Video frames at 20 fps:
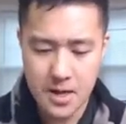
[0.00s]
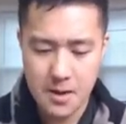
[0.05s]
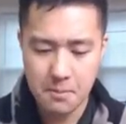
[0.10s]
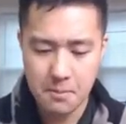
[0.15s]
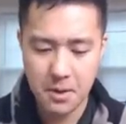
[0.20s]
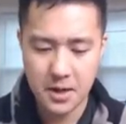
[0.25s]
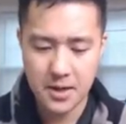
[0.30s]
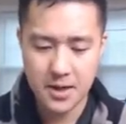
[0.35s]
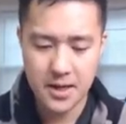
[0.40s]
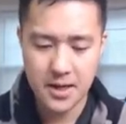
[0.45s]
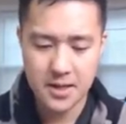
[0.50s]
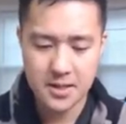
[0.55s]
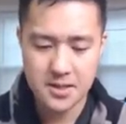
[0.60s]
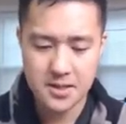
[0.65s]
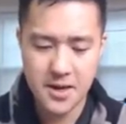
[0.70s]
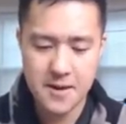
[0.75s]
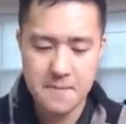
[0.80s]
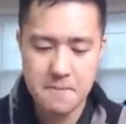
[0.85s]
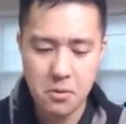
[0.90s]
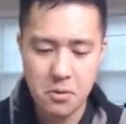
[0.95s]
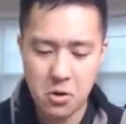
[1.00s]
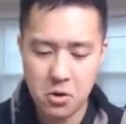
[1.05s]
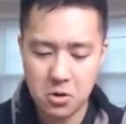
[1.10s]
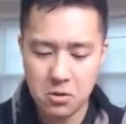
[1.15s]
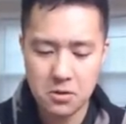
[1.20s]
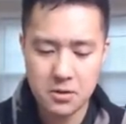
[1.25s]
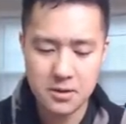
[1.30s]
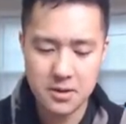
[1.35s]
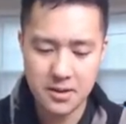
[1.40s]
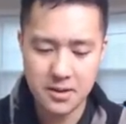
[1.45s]
But uh, time
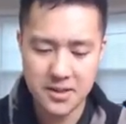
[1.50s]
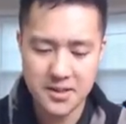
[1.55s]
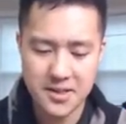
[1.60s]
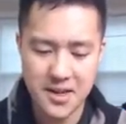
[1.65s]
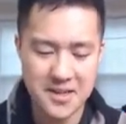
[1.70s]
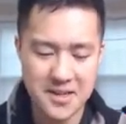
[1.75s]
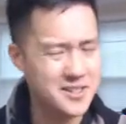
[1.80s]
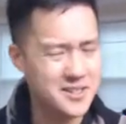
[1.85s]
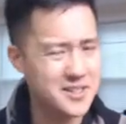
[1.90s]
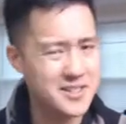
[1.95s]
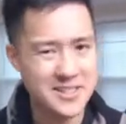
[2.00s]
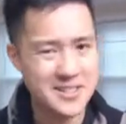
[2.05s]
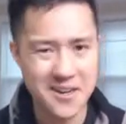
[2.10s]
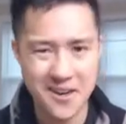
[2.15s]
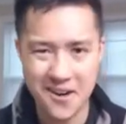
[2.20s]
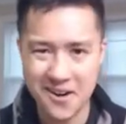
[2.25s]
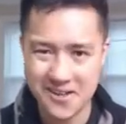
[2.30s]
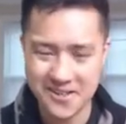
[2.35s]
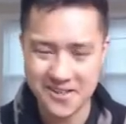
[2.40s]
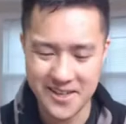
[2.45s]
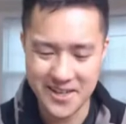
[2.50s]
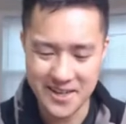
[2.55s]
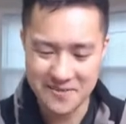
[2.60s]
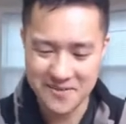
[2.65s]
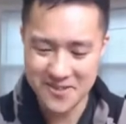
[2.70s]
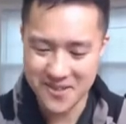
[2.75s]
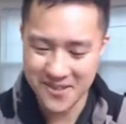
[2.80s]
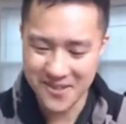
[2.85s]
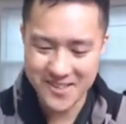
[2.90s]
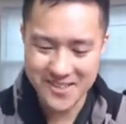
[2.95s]
poll. Let's get to these cards. Like I'm
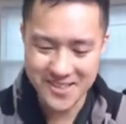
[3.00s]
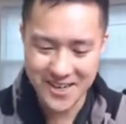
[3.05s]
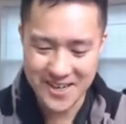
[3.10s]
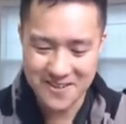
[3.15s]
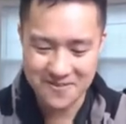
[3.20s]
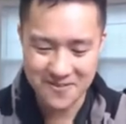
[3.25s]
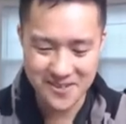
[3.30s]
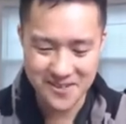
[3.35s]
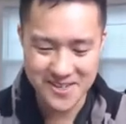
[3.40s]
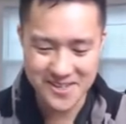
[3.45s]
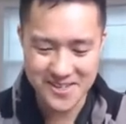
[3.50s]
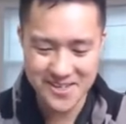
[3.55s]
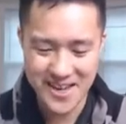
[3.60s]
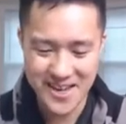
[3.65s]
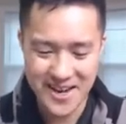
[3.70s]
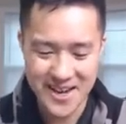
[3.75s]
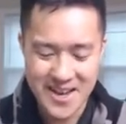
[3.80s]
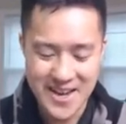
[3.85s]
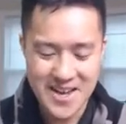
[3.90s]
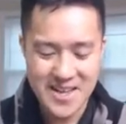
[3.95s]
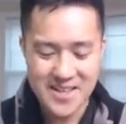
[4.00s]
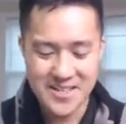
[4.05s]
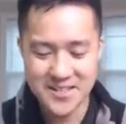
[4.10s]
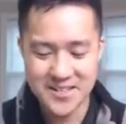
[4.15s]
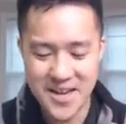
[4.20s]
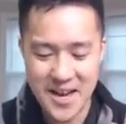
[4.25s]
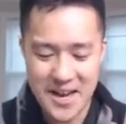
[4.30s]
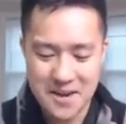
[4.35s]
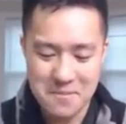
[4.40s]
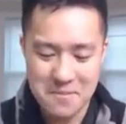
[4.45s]
so excited for this set.
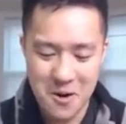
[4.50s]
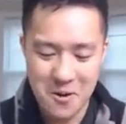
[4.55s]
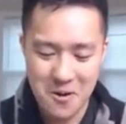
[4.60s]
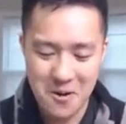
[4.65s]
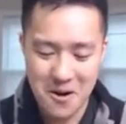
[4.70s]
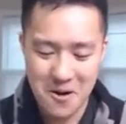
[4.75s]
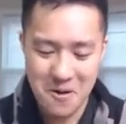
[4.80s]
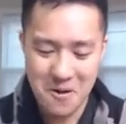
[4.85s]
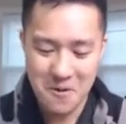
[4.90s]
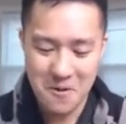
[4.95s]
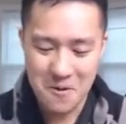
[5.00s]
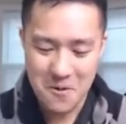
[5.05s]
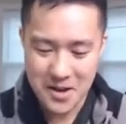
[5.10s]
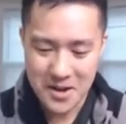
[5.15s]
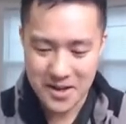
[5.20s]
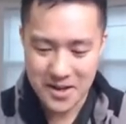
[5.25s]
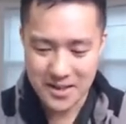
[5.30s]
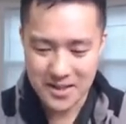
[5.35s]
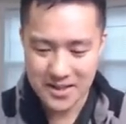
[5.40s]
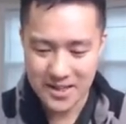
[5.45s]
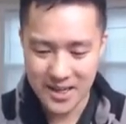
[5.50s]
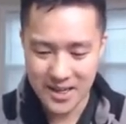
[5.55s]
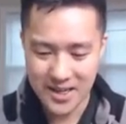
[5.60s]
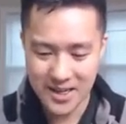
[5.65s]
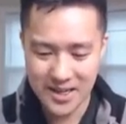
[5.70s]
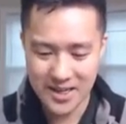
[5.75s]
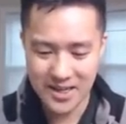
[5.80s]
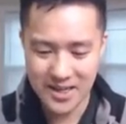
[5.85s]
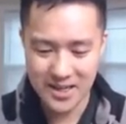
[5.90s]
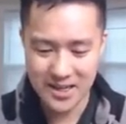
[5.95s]
Jangmo-o. Oh.
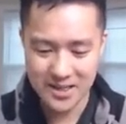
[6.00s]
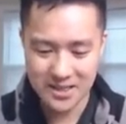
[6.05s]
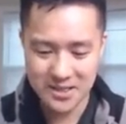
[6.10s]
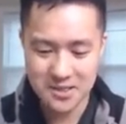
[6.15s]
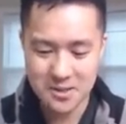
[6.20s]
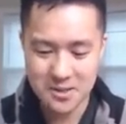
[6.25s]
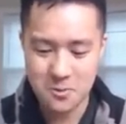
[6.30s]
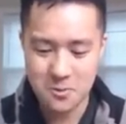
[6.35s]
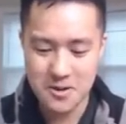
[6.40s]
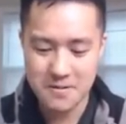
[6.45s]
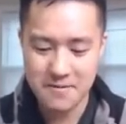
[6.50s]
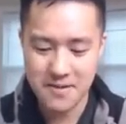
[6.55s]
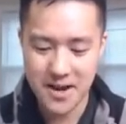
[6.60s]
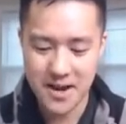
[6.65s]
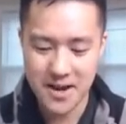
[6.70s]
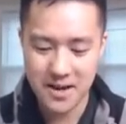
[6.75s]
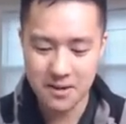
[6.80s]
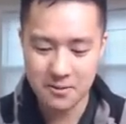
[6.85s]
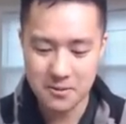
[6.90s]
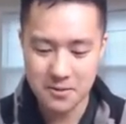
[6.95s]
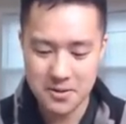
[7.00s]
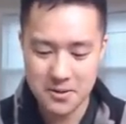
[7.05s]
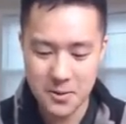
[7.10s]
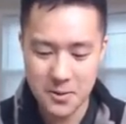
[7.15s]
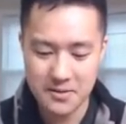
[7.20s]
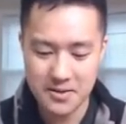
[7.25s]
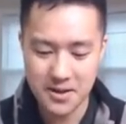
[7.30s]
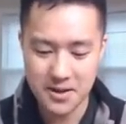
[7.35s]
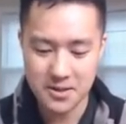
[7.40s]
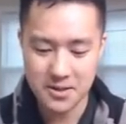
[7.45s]
Ah, just a Weavile. What does
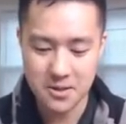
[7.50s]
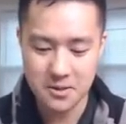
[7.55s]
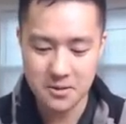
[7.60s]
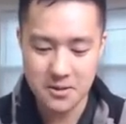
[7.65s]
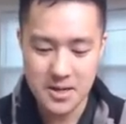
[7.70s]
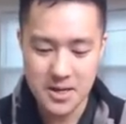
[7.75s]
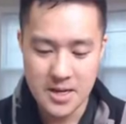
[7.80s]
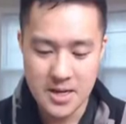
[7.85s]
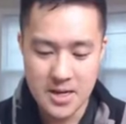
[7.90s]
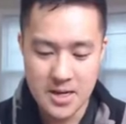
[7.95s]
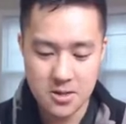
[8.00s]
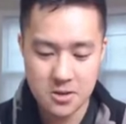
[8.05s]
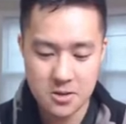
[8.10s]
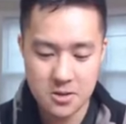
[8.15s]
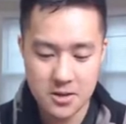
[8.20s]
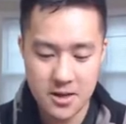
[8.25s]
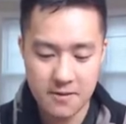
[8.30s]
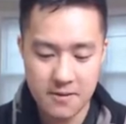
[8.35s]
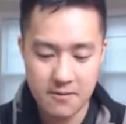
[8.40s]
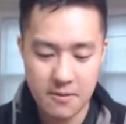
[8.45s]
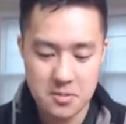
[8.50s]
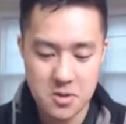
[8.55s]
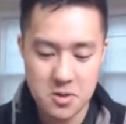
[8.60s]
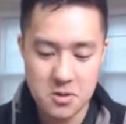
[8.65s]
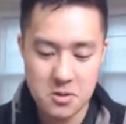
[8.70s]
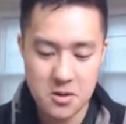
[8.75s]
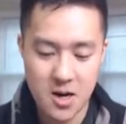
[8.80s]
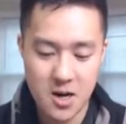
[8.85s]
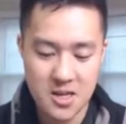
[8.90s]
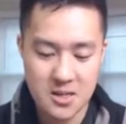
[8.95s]
Weavile do? Search your deck for up to
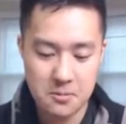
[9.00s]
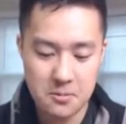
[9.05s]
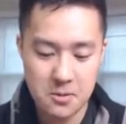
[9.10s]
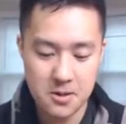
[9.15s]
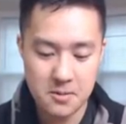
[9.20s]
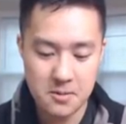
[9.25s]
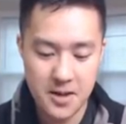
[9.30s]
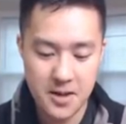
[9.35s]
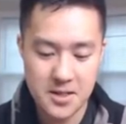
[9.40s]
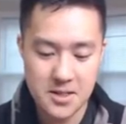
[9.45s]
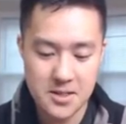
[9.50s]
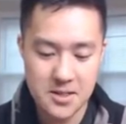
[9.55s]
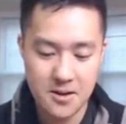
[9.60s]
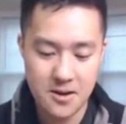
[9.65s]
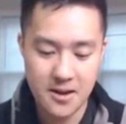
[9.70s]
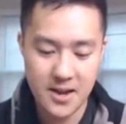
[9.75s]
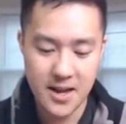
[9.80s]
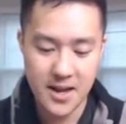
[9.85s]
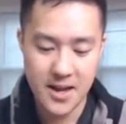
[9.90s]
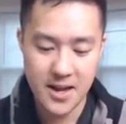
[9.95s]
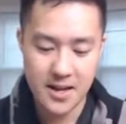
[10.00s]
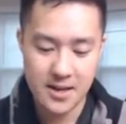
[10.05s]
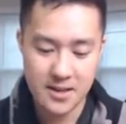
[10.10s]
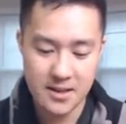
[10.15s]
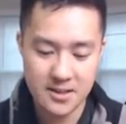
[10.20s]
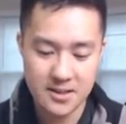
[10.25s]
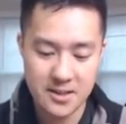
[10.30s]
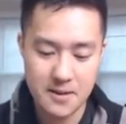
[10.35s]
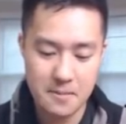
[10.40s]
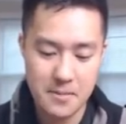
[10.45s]
two cards and put them into your hand.
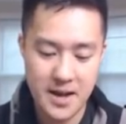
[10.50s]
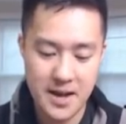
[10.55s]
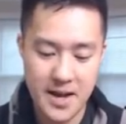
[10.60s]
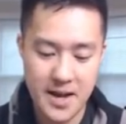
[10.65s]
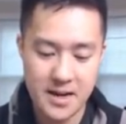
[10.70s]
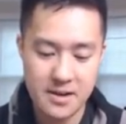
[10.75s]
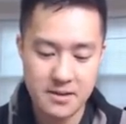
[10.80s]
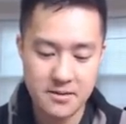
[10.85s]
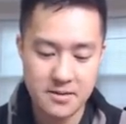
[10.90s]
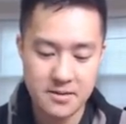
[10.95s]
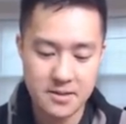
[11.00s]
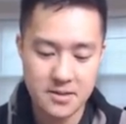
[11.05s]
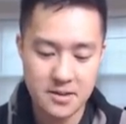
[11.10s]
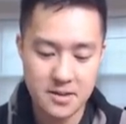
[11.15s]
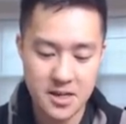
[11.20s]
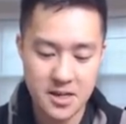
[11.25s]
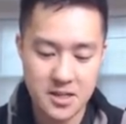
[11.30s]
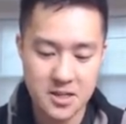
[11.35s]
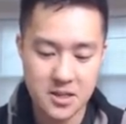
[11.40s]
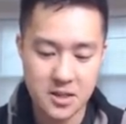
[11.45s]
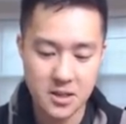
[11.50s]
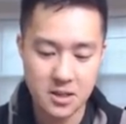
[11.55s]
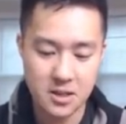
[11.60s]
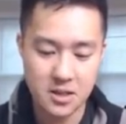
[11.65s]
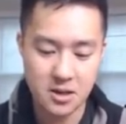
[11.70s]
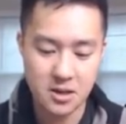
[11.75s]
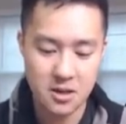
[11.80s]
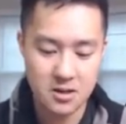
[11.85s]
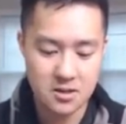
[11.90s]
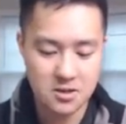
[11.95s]
That's not bad. Slashing
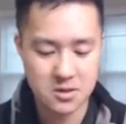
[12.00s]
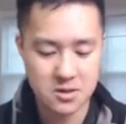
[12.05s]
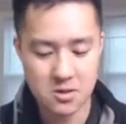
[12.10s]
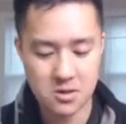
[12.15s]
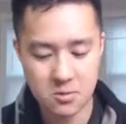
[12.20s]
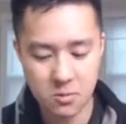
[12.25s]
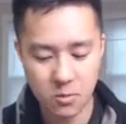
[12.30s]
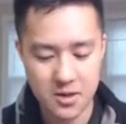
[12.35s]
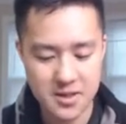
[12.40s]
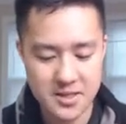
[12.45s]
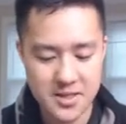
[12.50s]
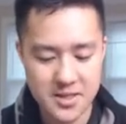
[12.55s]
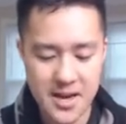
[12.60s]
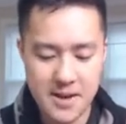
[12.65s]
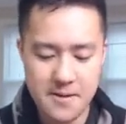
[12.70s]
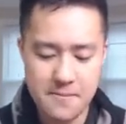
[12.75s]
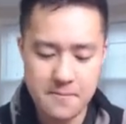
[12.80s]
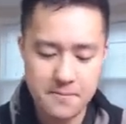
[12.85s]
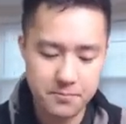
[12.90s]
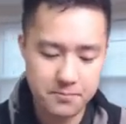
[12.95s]
Claws, just 110.